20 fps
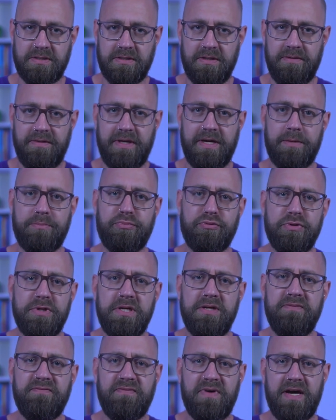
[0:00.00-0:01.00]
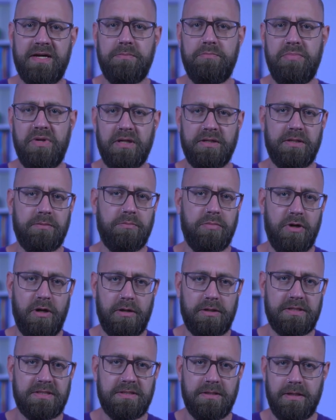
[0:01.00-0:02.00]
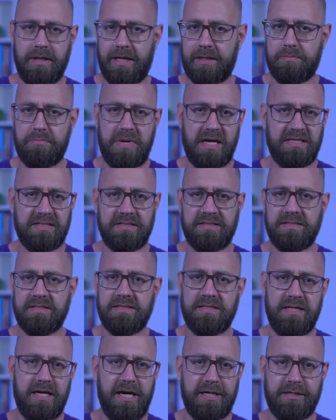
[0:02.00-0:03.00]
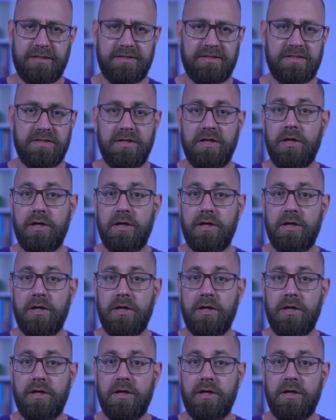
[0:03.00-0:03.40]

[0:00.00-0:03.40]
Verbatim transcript: They are predefined building blocks like buttons, sliders,